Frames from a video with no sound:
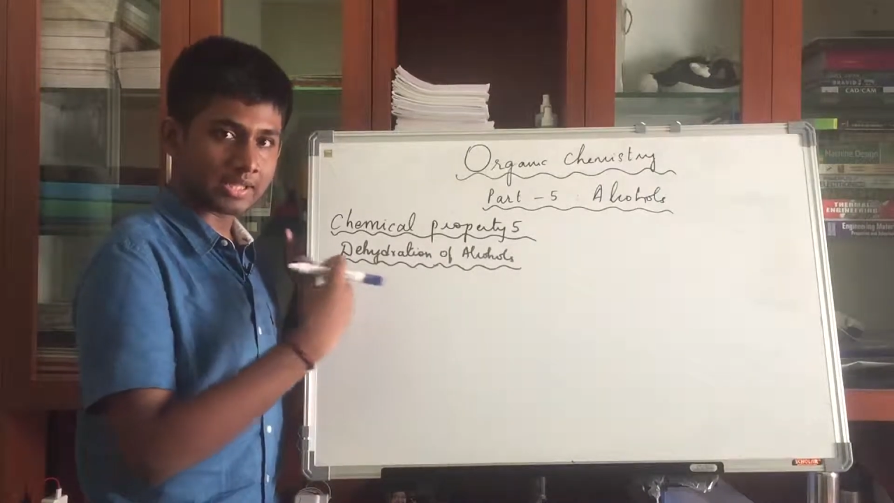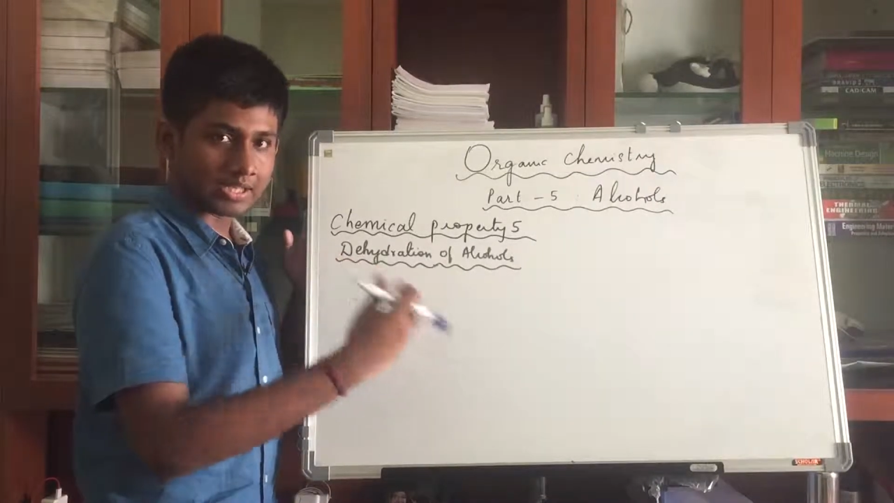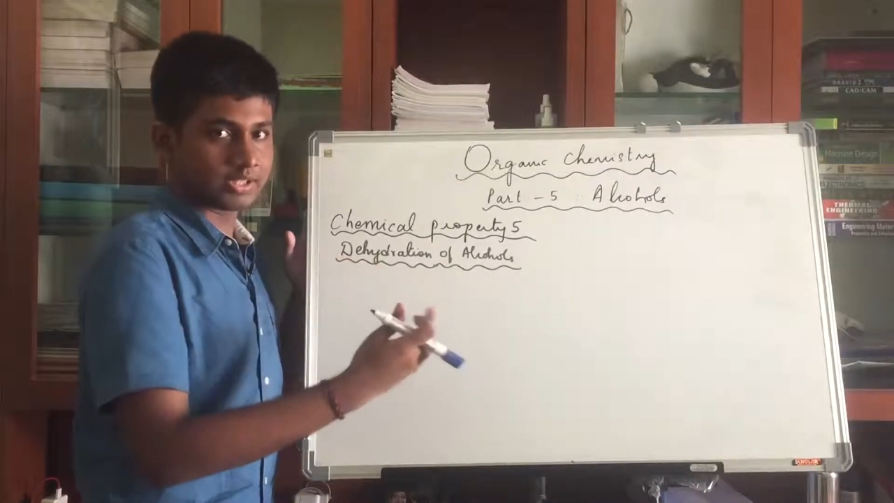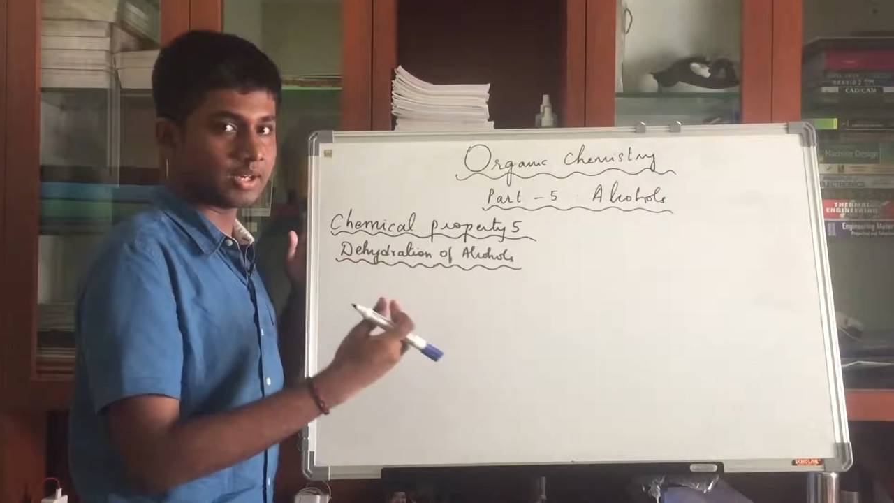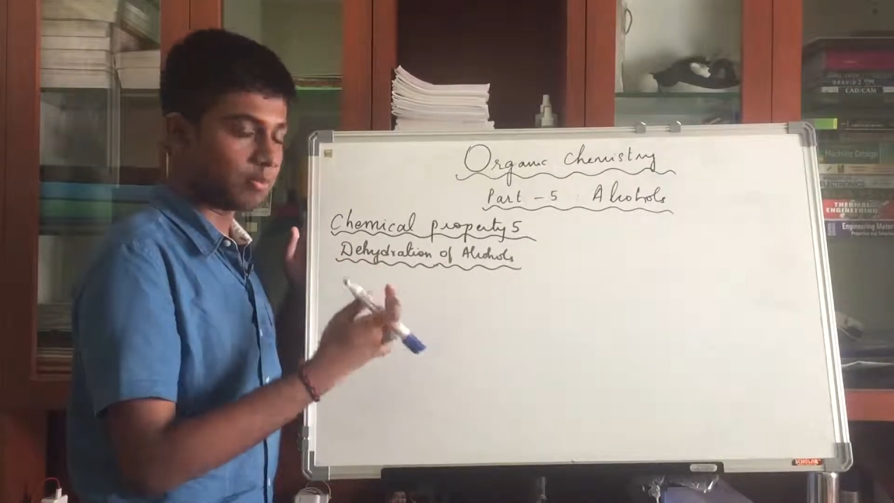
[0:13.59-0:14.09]

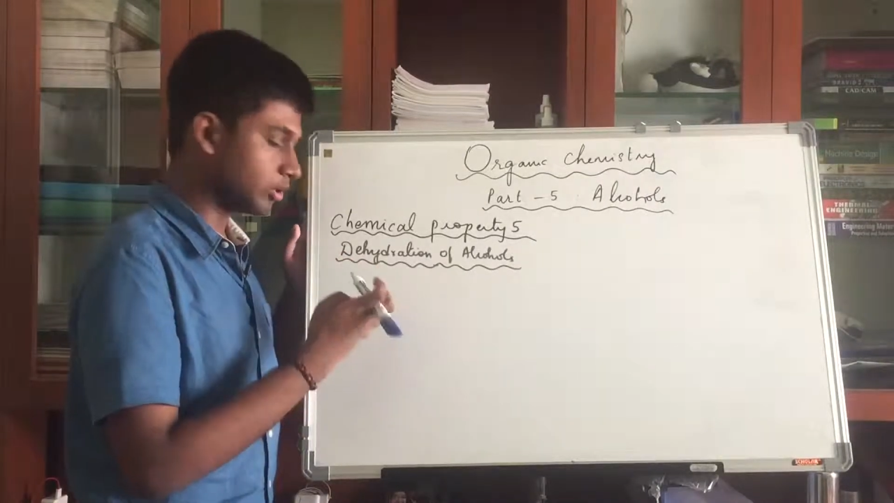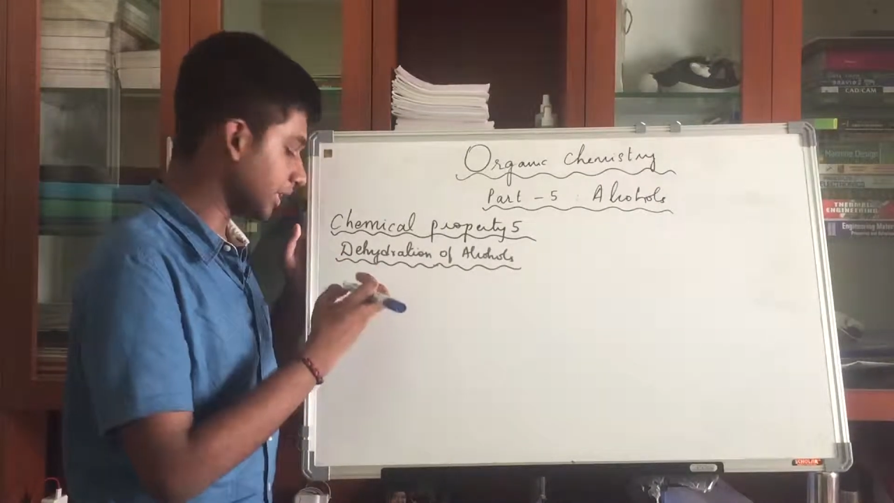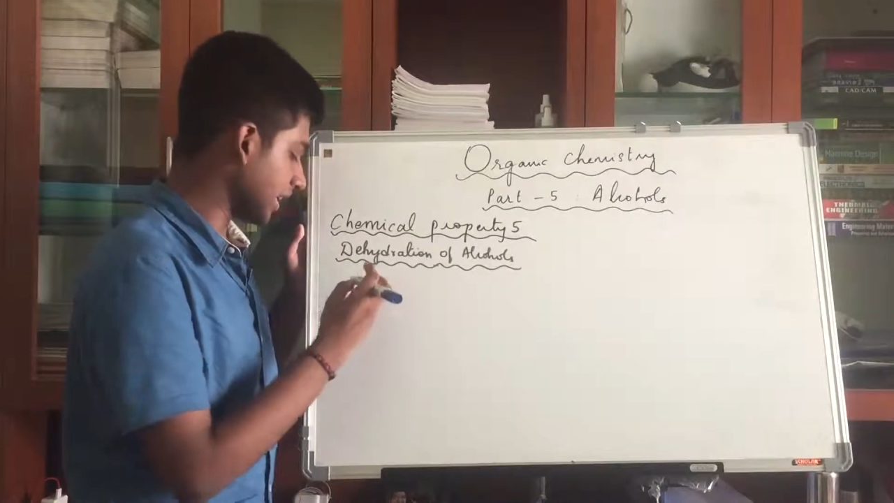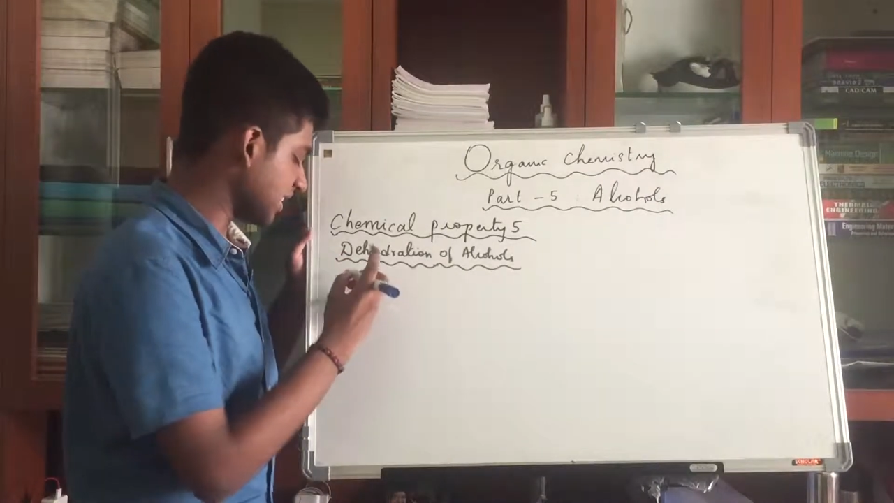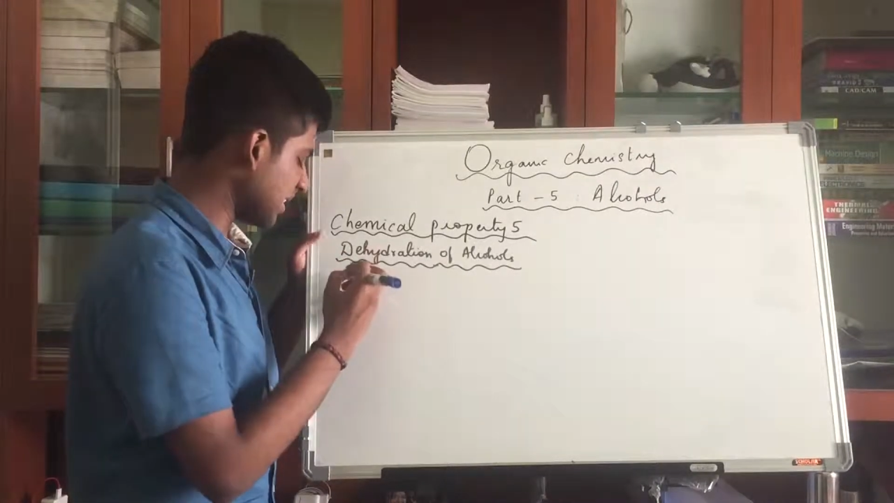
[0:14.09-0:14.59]
consider both the
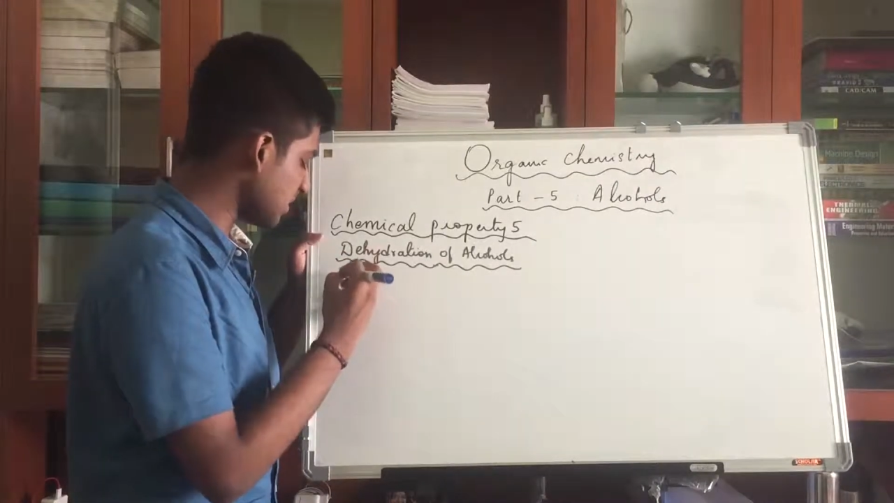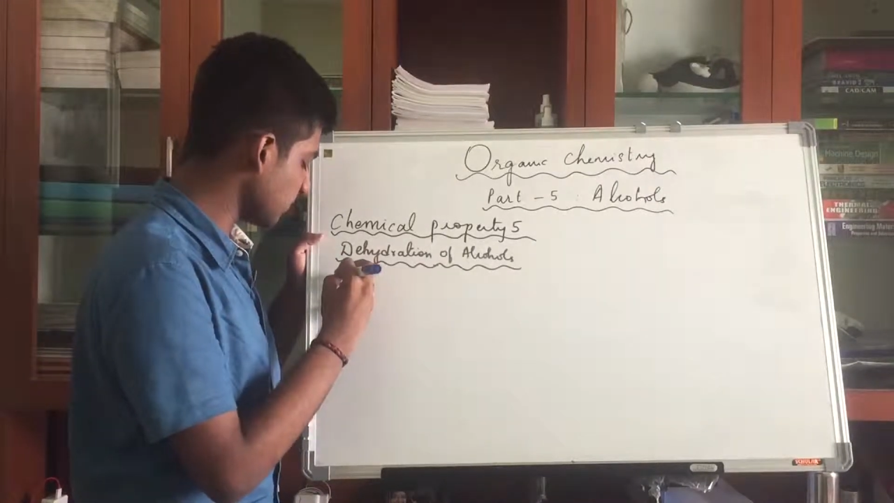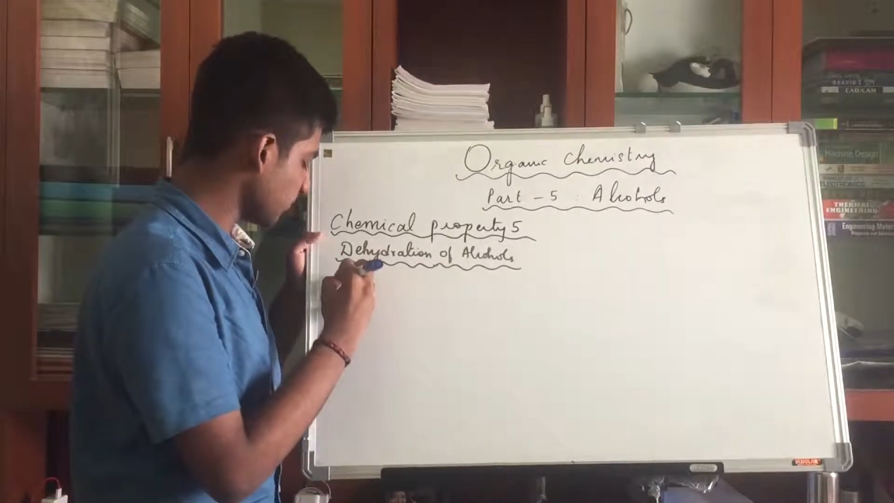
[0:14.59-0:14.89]
cases.